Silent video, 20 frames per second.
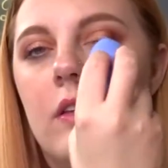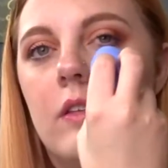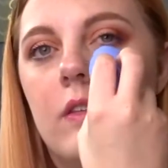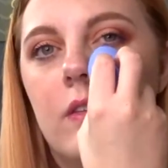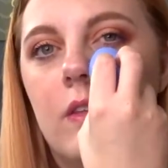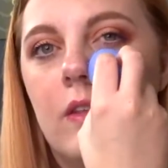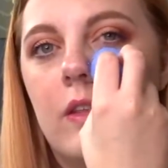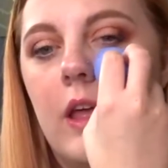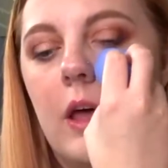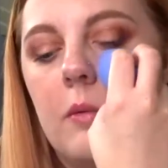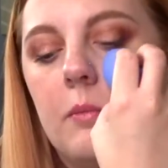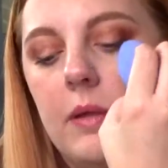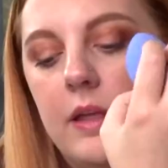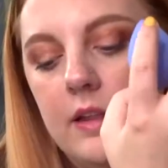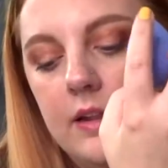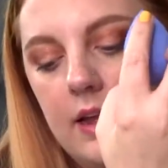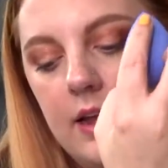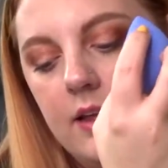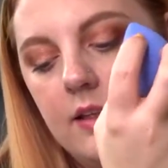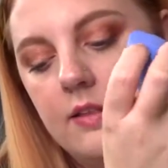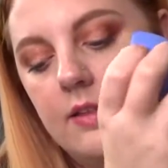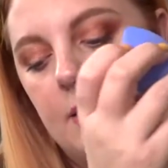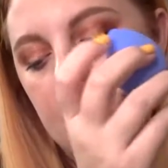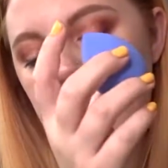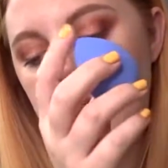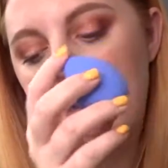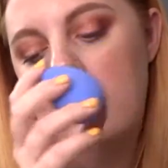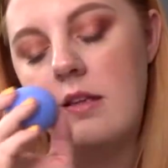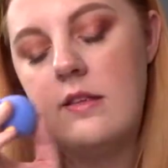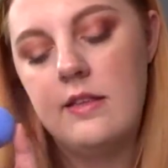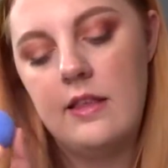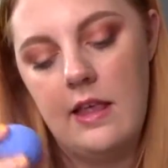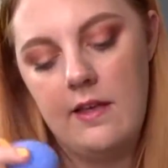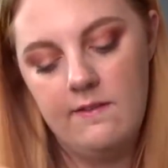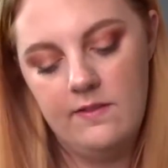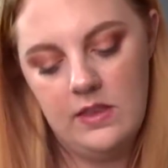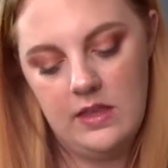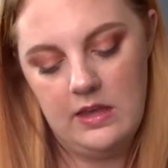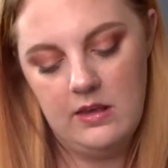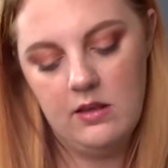So that'll be nice. I'm gonna
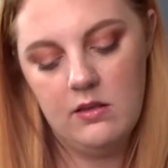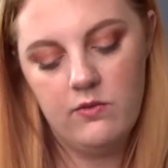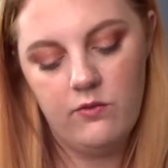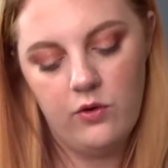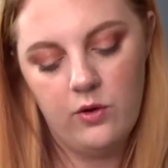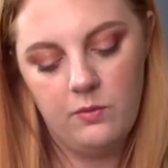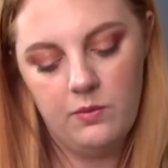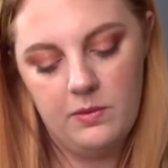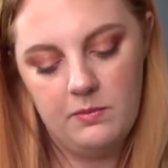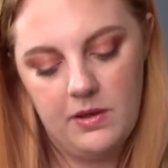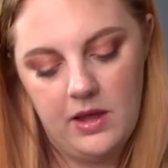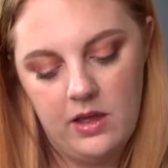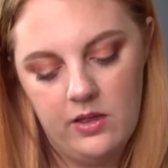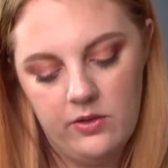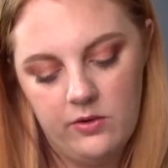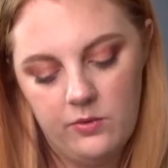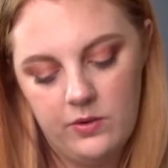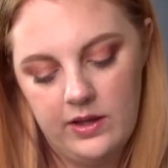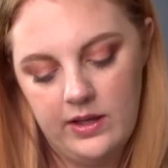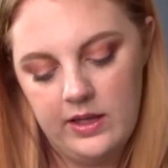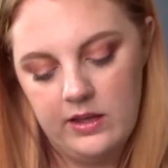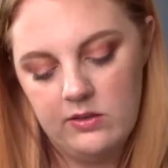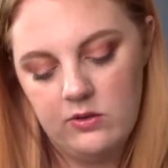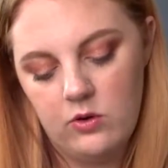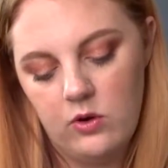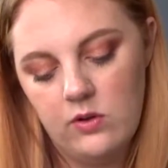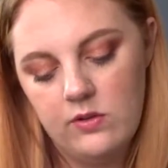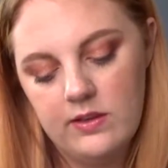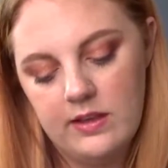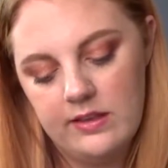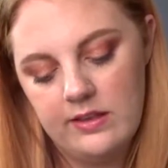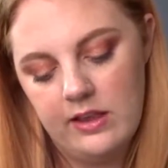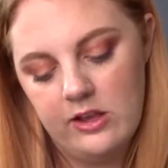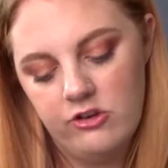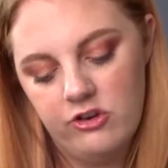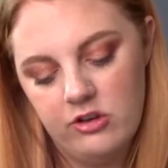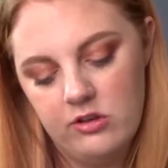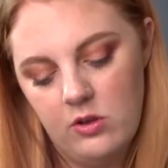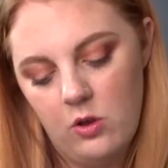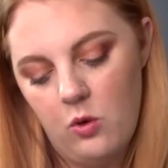save this for when my other one gets gross because I
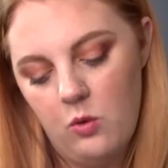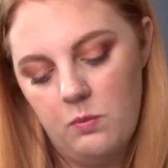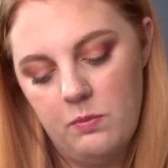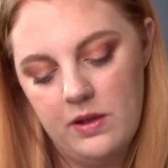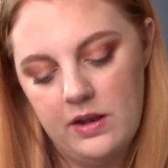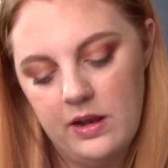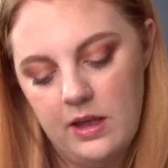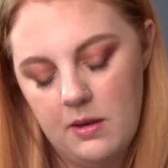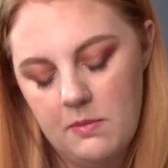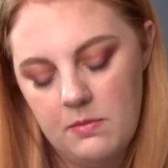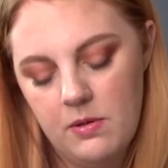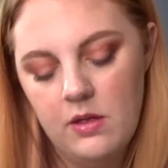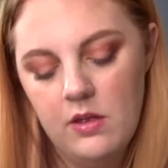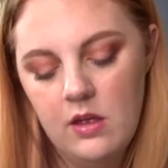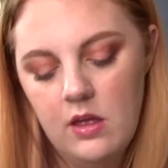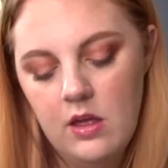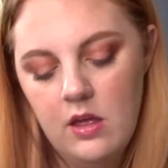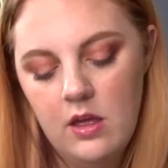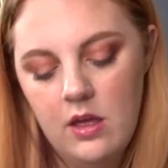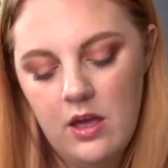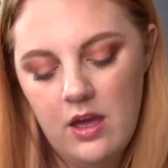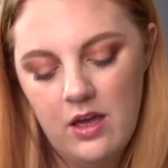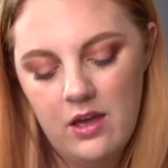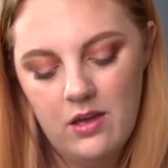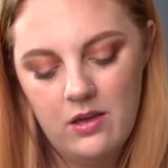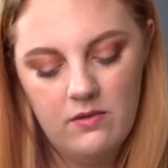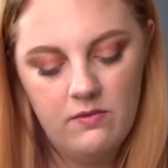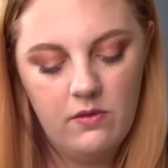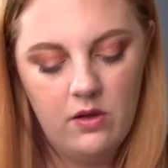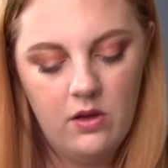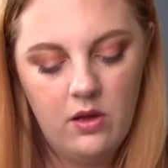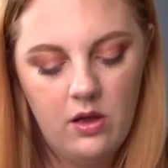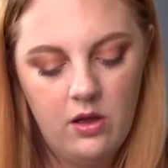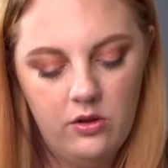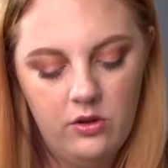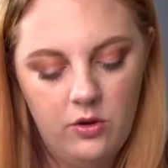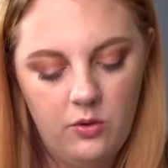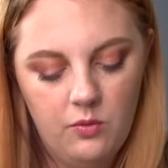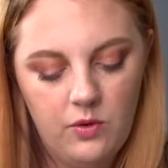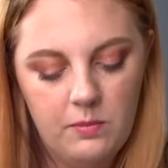just opened up a
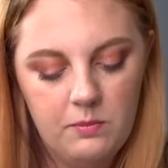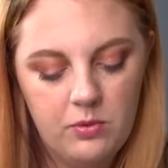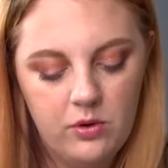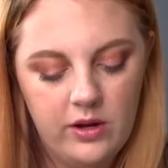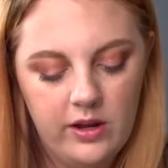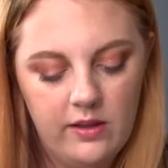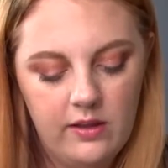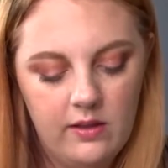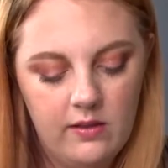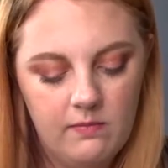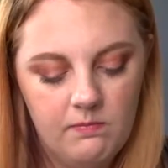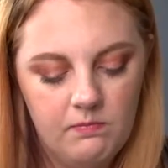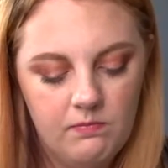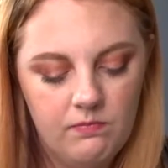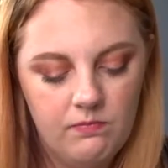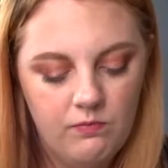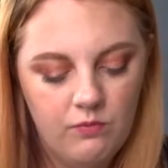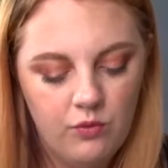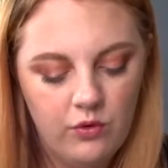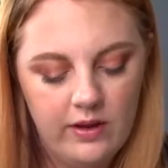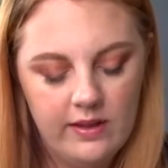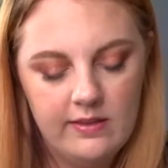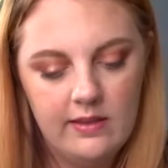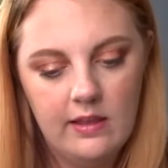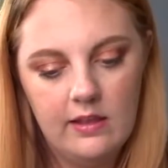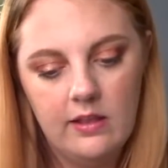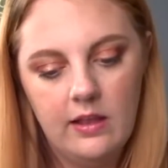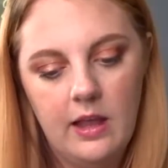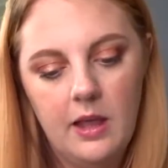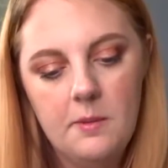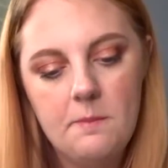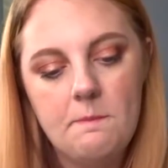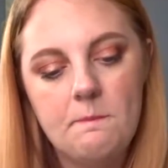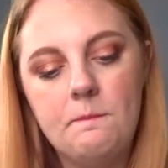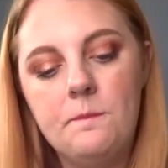new one pretty recently.